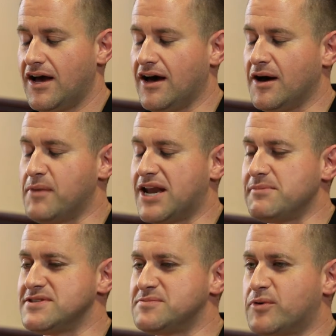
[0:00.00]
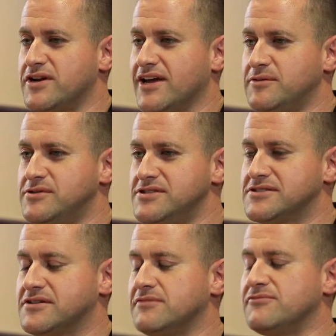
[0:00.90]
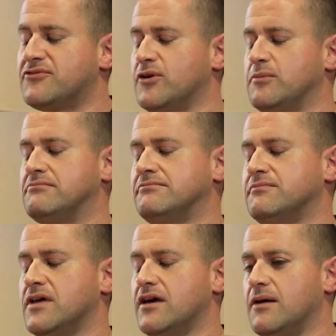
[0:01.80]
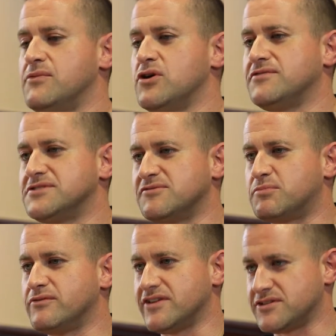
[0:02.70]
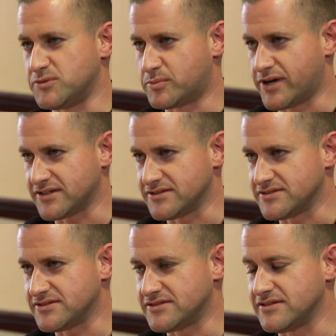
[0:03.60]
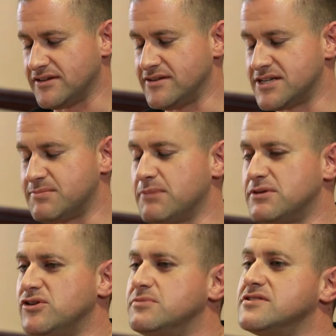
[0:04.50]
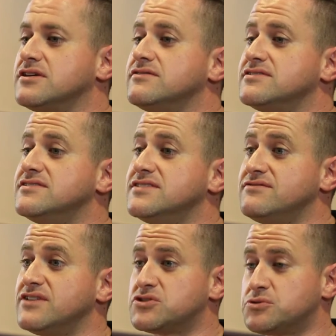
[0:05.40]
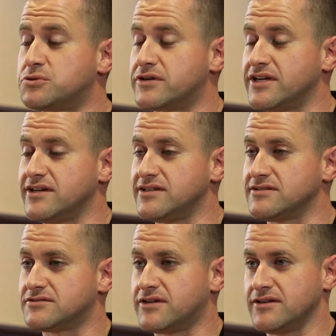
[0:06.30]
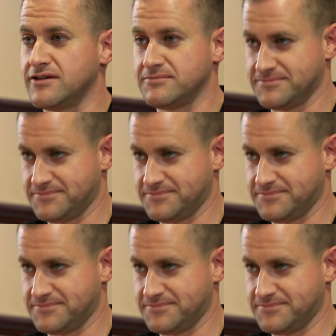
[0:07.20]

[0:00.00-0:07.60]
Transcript: My name is Brent Hayward. I'm from the Office of Professional Practice in the Department of Human Services in Victoria in Australia.